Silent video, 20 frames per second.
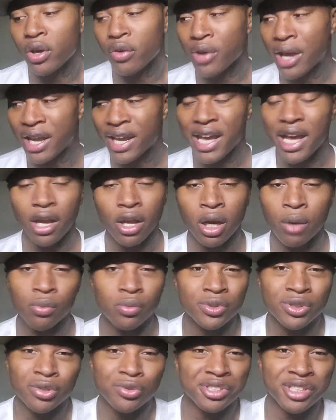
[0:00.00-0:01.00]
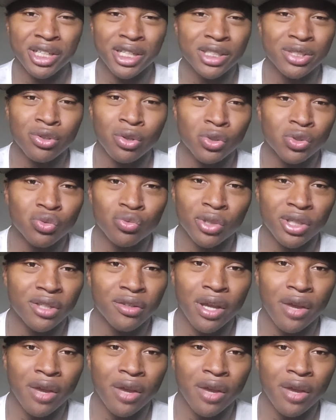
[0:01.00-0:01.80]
I got a couple of associates I talk to